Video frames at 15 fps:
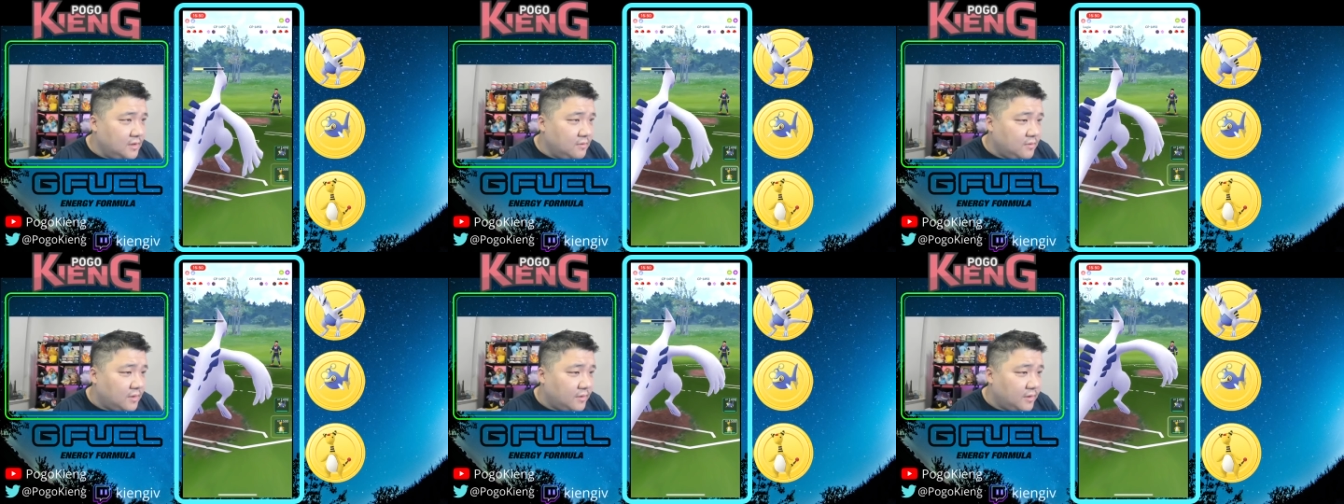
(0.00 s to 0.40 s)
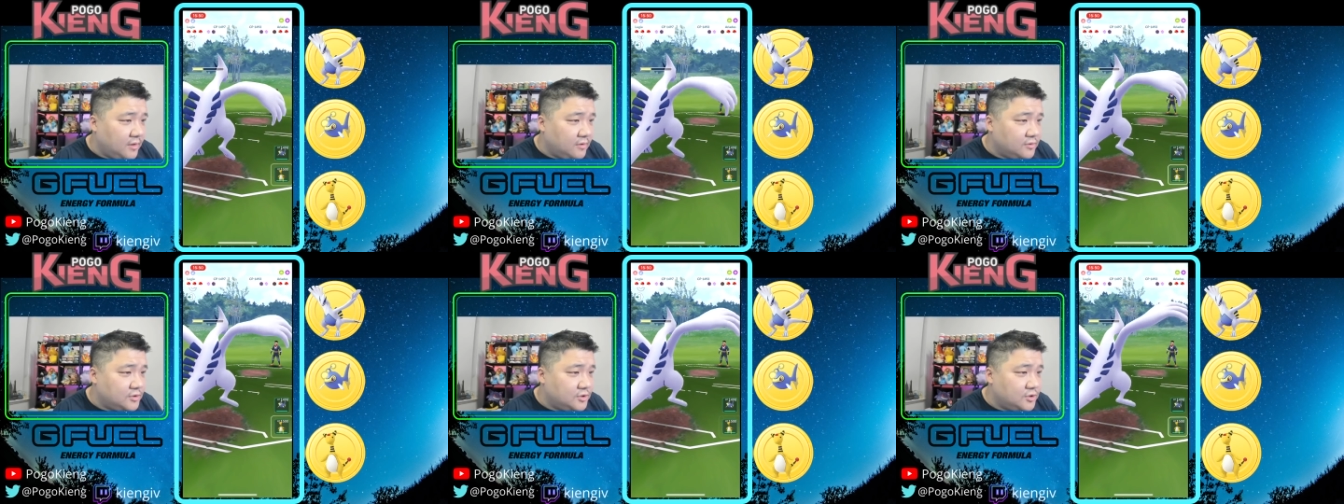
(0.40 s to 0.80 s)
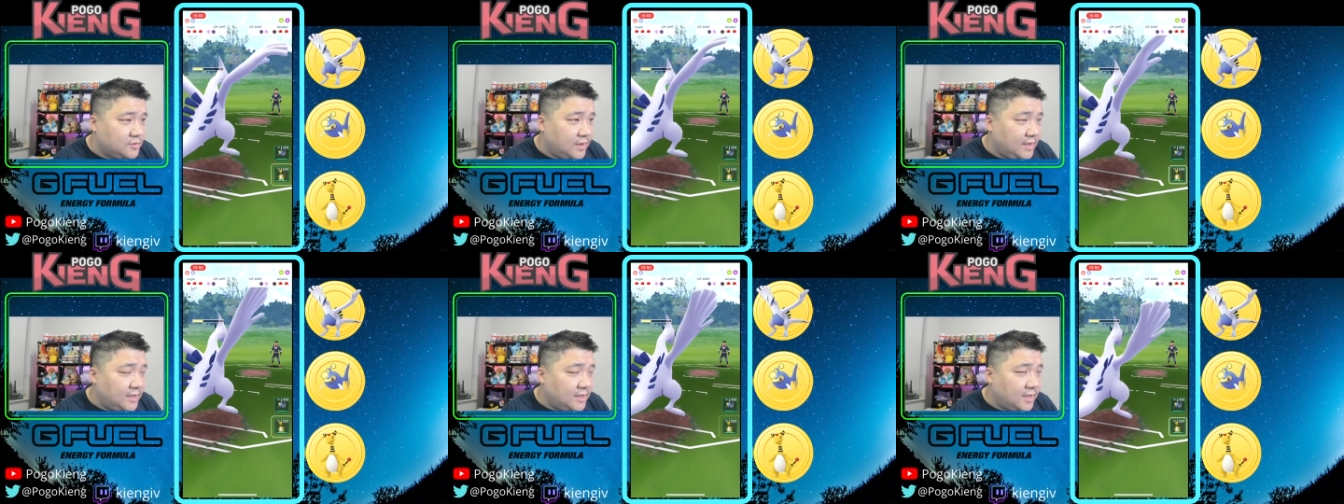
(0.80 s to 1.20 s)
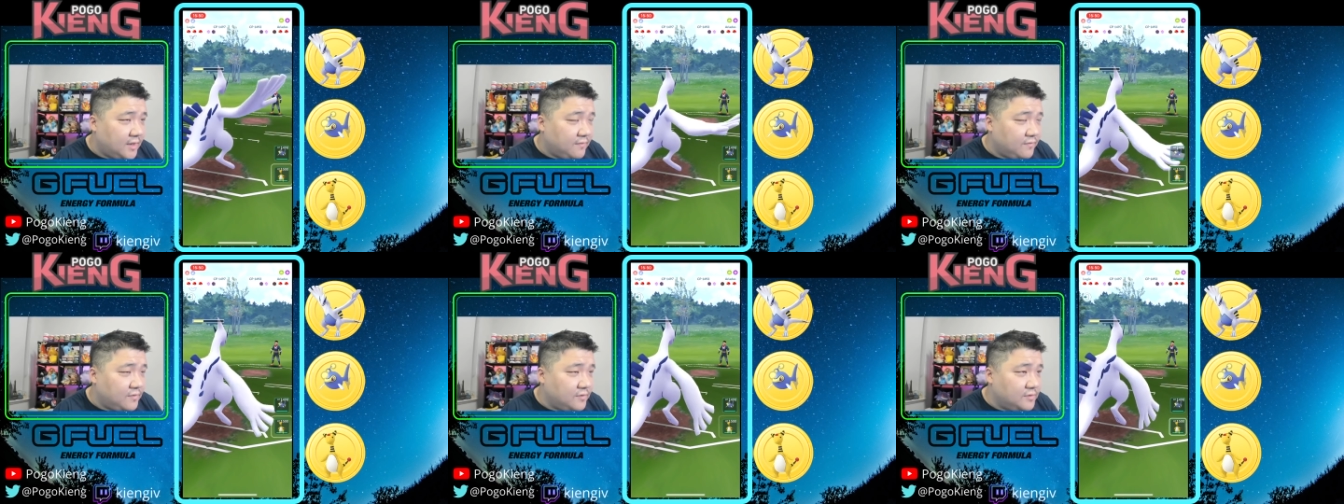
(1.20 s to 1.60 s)
Probably gonna go straight to
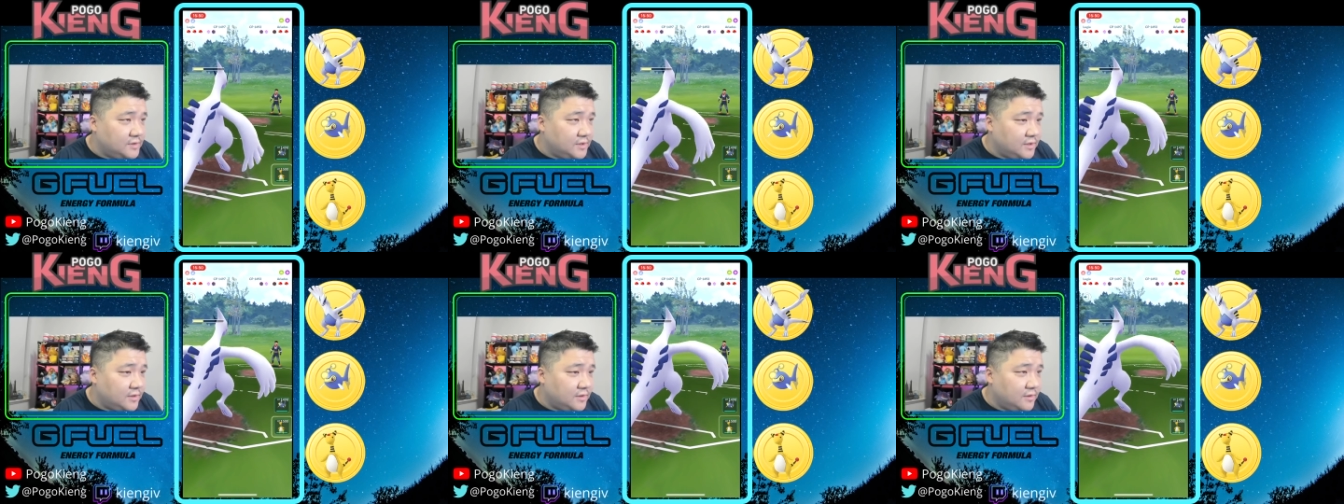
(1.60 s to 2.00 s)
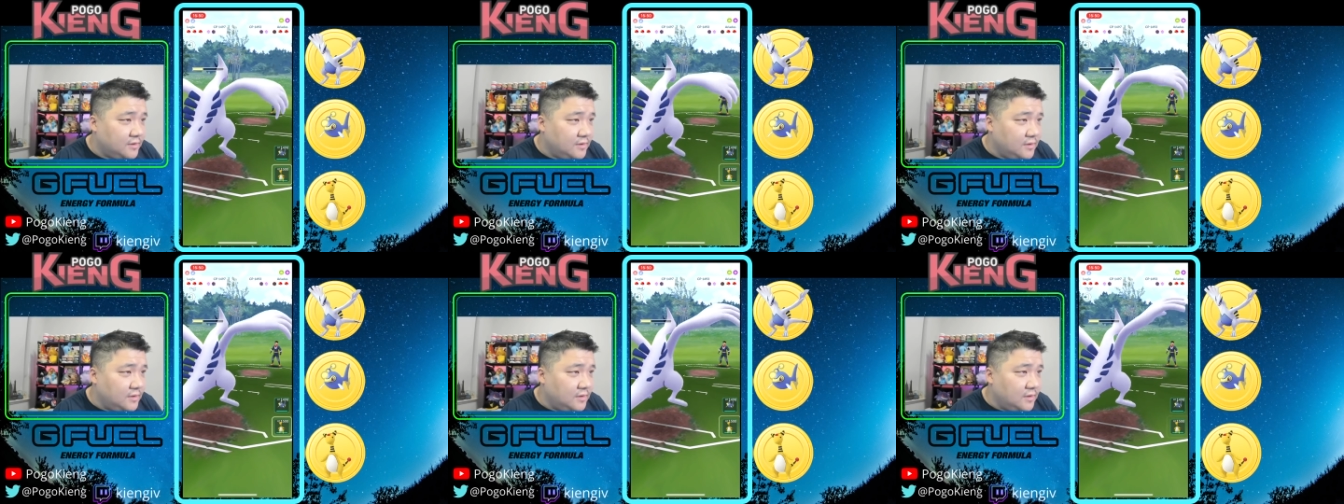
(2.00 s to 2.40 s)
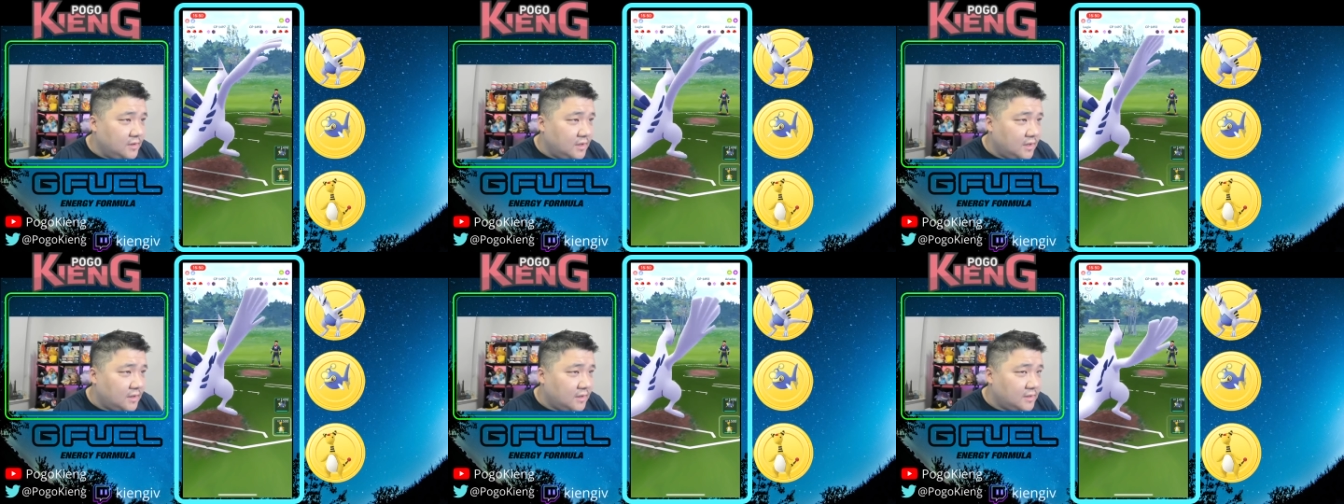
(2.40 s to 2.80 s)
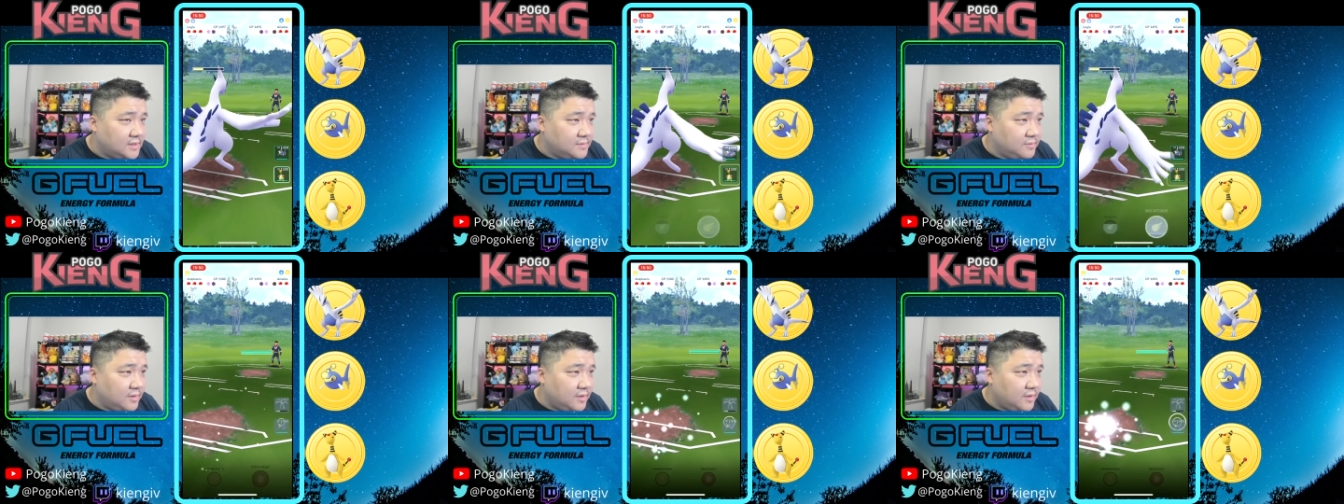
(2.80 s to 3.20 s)
Ampharos here. I like
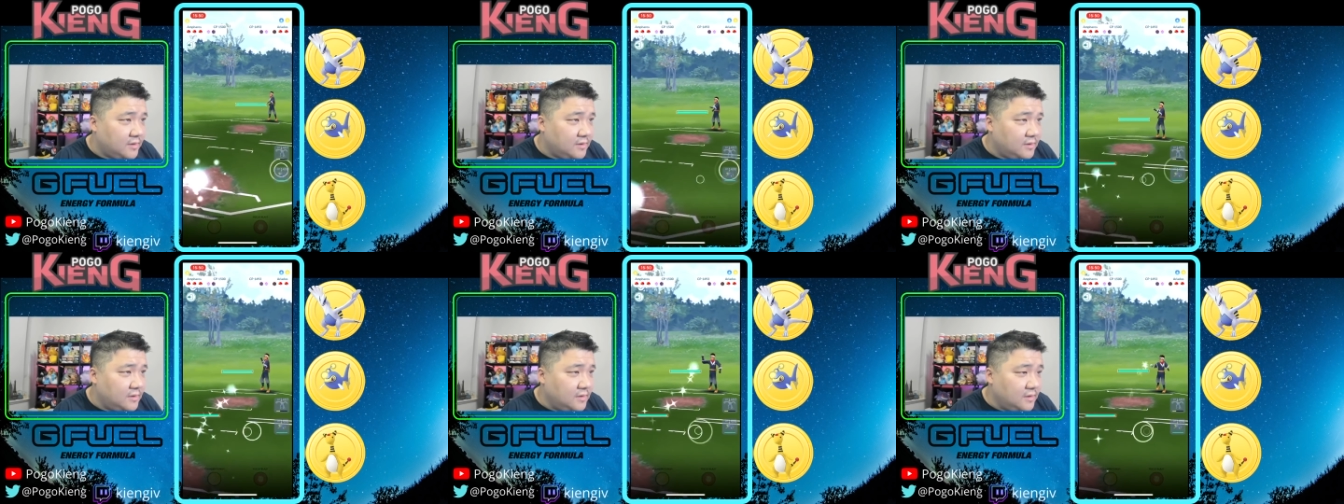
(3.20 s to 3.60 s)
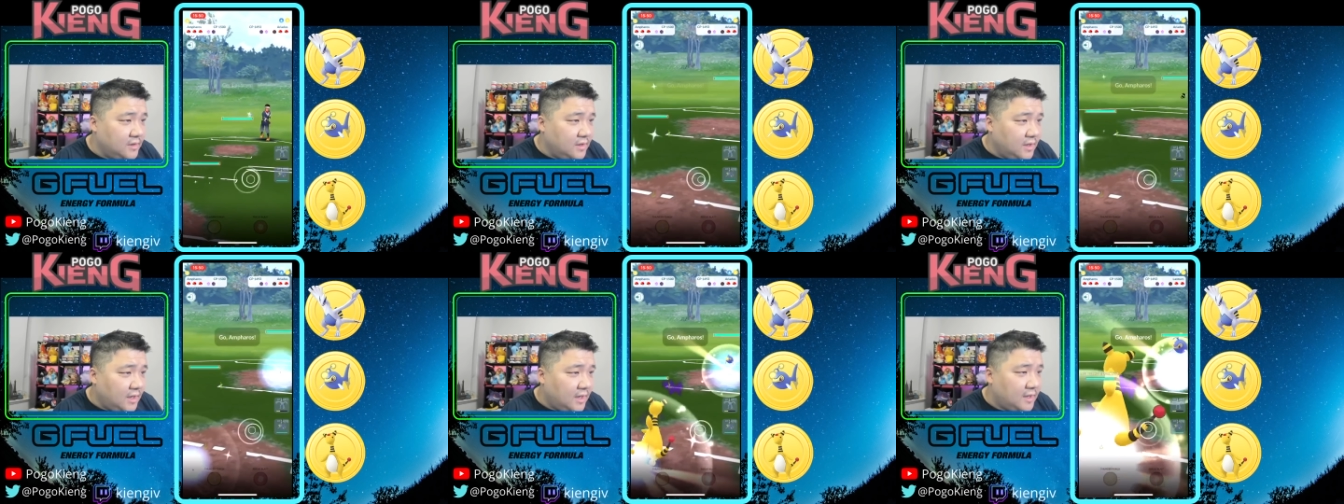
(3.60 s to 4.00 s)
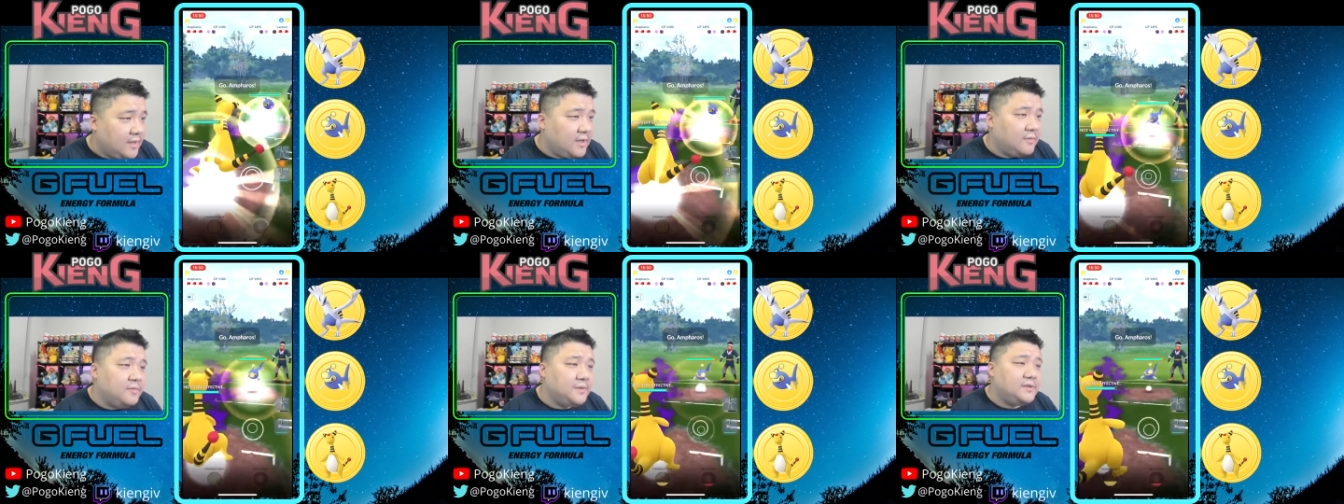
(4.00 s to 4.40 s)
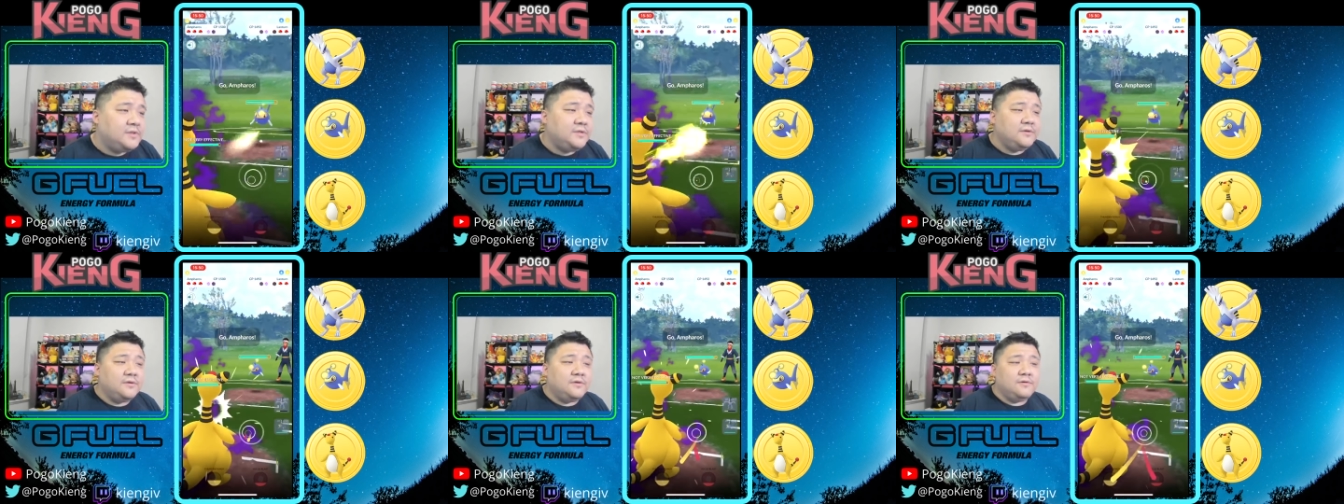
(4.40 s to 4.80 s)
this play, and they go
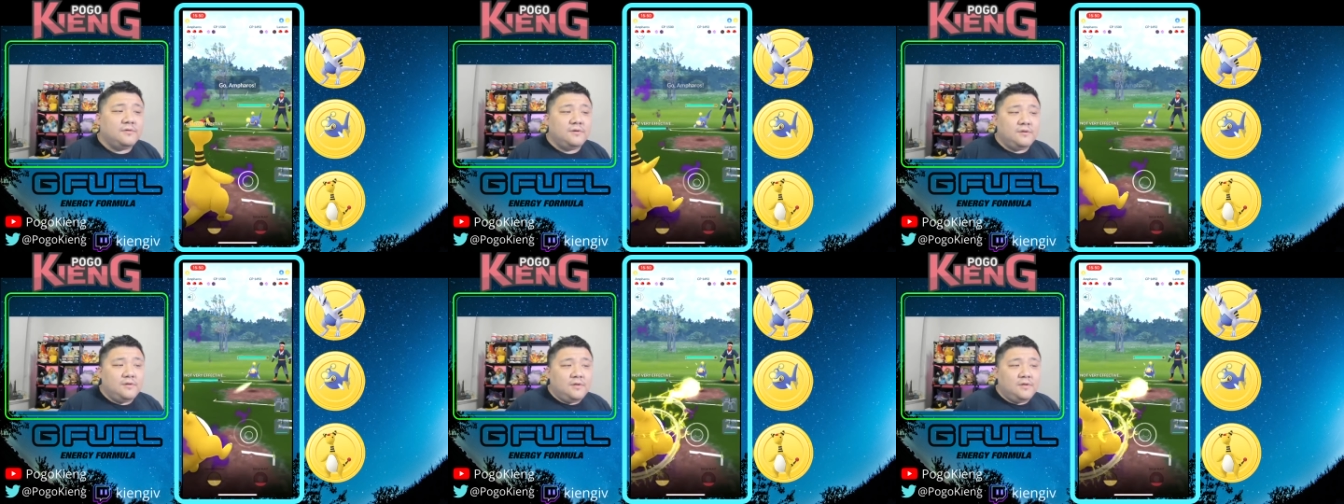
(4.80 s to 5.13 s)
into.